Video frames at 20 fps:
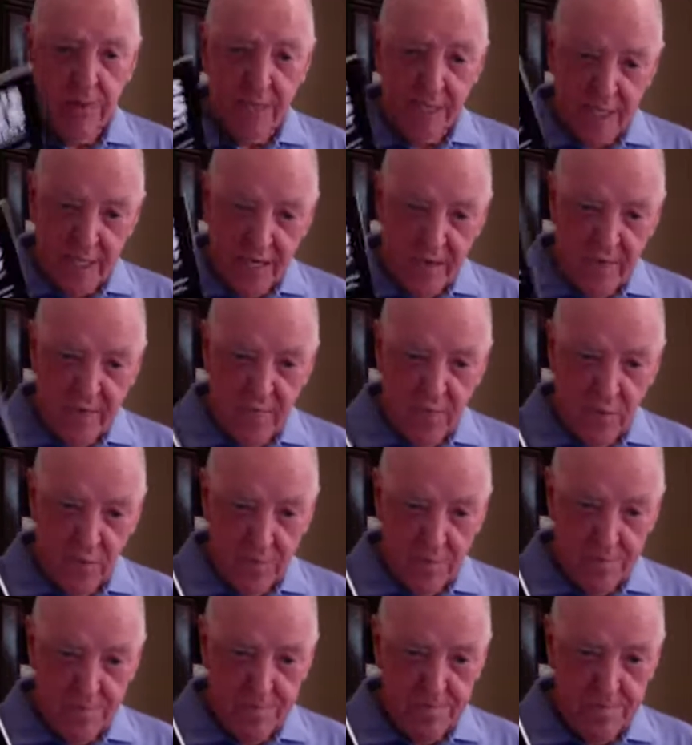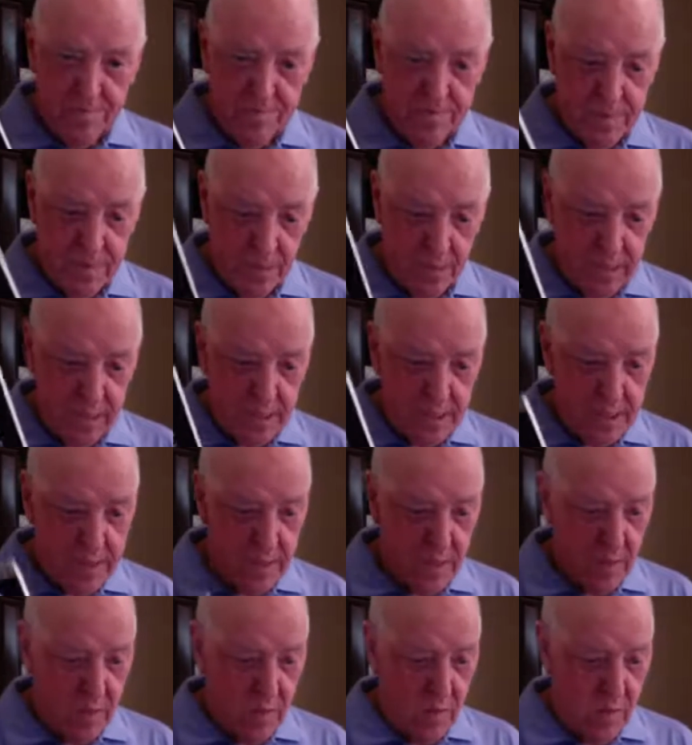PDF form. Okay,
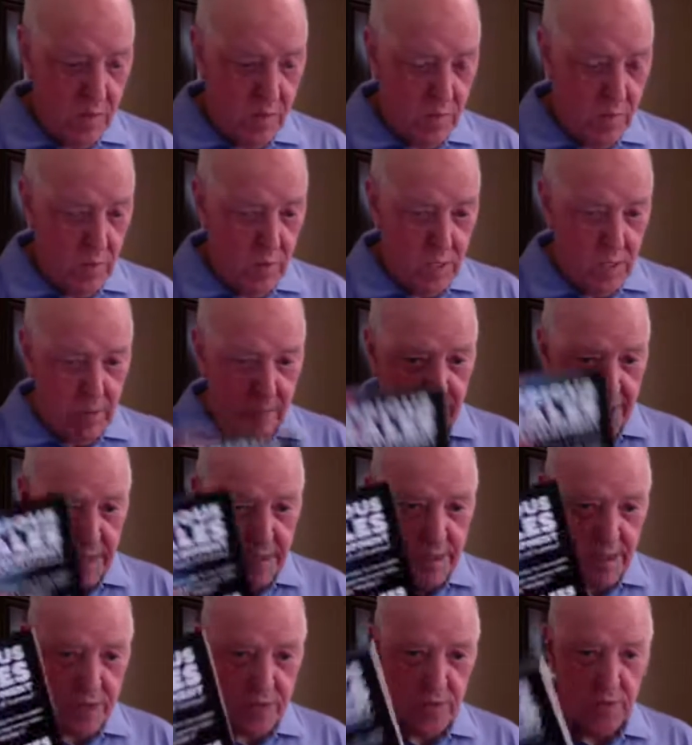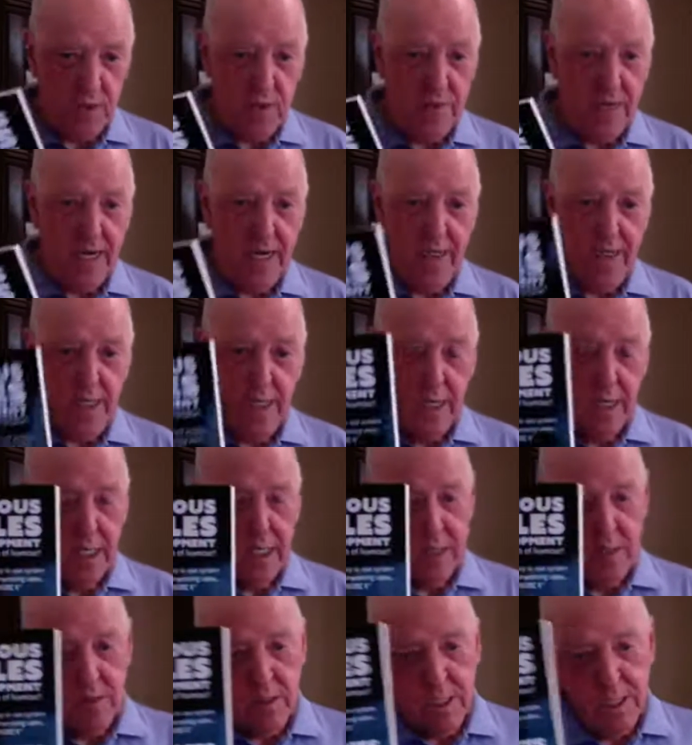so what I'm about to talk about,
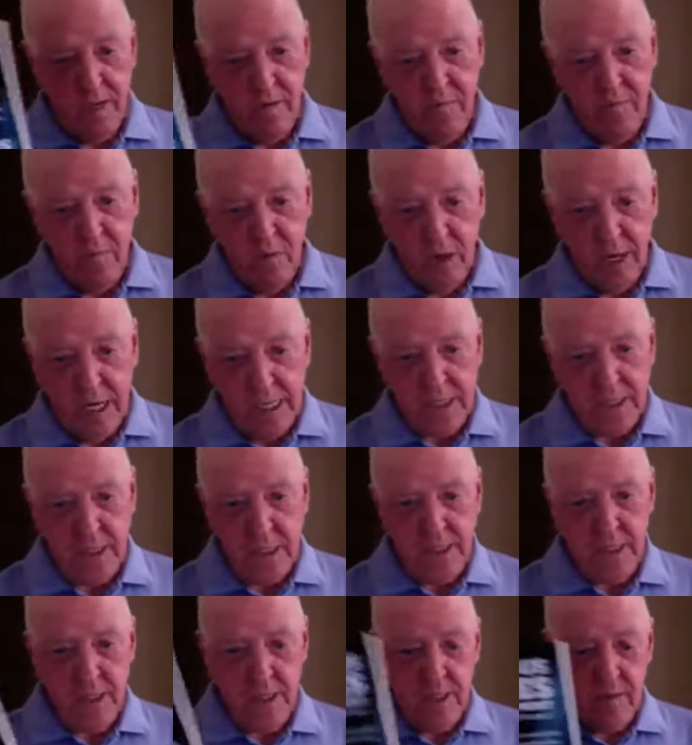you can get full access to